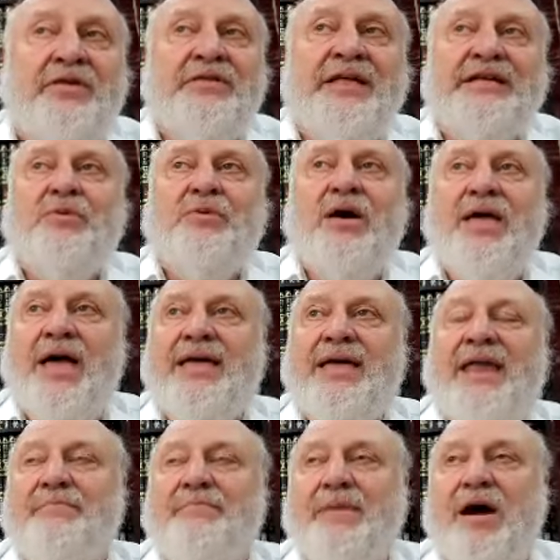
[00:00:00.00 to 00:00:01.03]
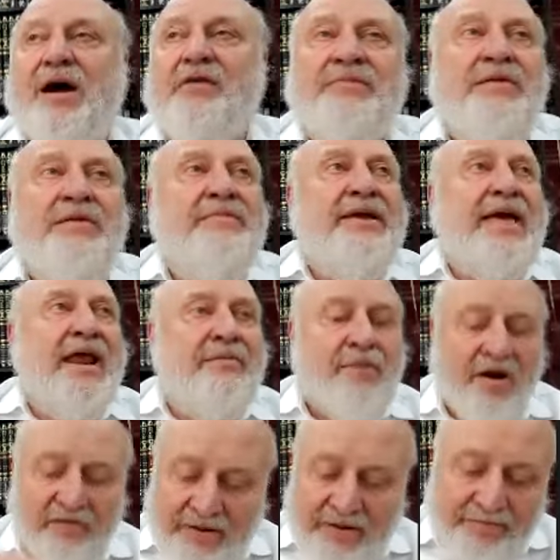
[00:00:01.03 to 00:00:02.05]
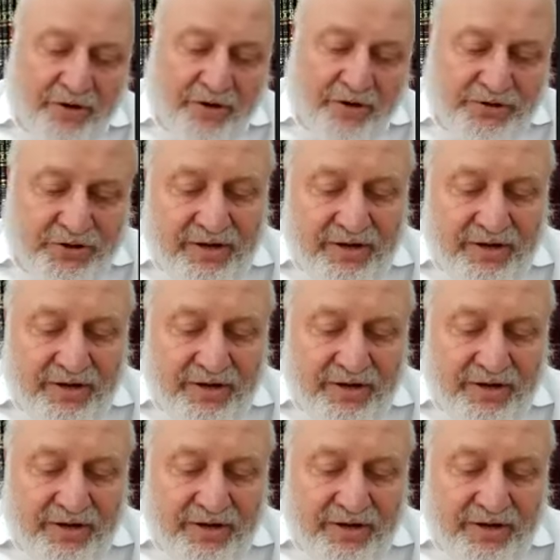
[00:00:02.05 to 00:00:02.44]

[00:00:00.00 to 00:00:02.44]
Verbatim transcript: and that's why I kind of borrowed him, he kind of borrowed Push.